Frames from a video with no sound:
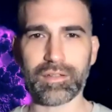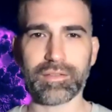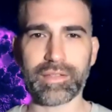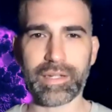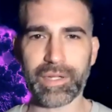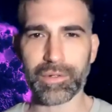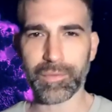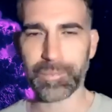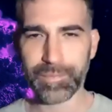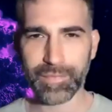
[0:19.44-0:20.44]
There we go.
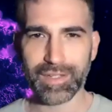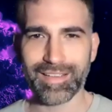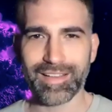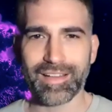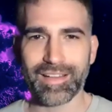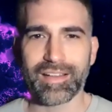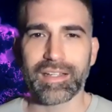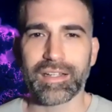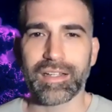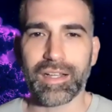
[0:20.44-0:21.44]

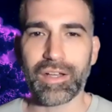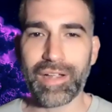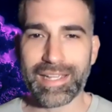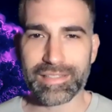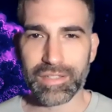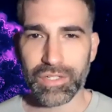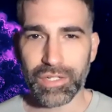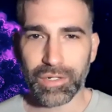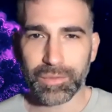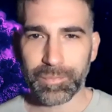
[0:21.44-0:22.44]
All right.
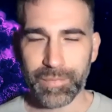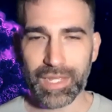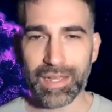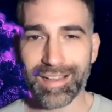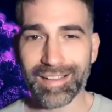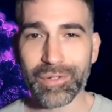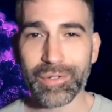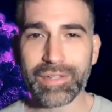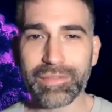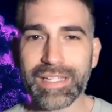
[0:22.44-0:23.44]
So, good
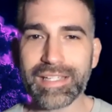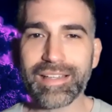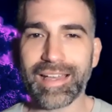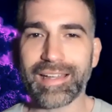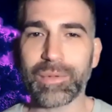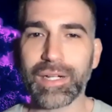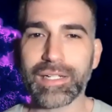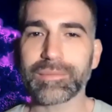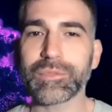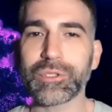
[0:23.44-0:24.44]
evening and
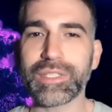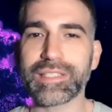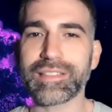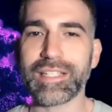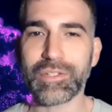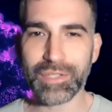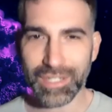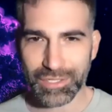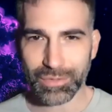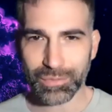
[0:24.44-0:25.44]
welcome to this
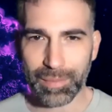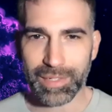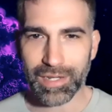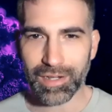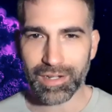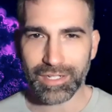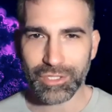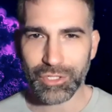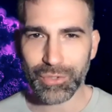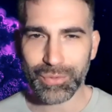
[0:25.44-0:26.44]
introduction webinar
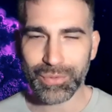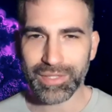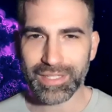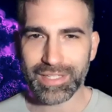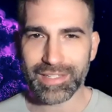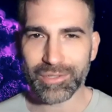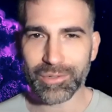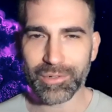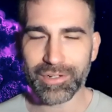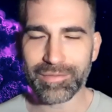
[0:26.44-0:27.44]
to the
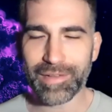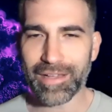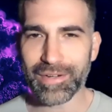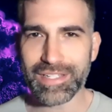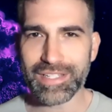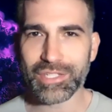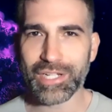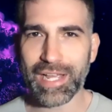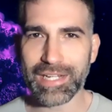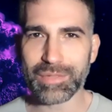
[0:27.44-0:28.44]
Coronavirus
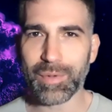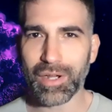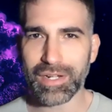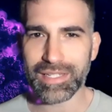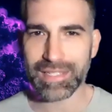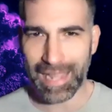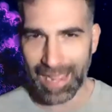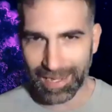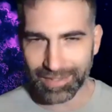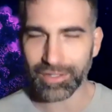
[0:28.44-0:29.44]
Challenge Box
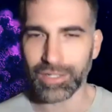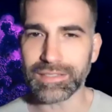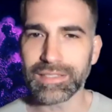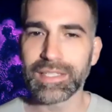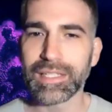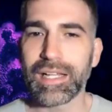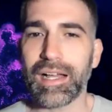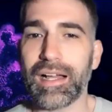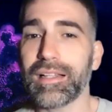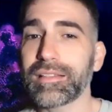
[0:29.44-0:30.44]
Hackathon.
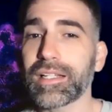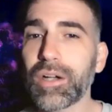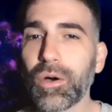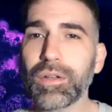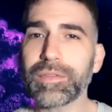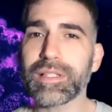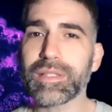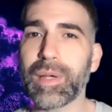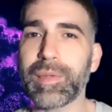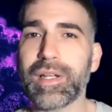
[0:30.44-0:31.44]
The goal of this
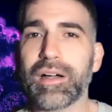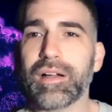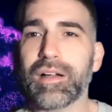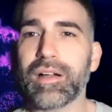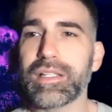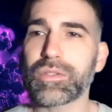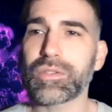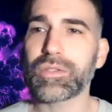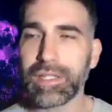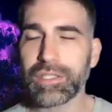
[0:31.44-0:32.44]
webinar is
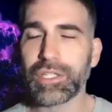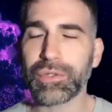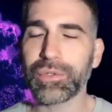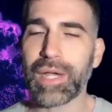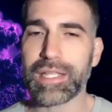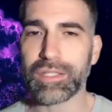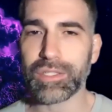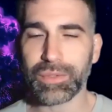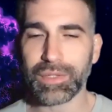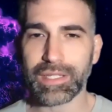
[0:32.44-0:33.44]
to orient you
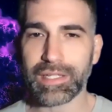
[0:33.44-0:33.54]
as to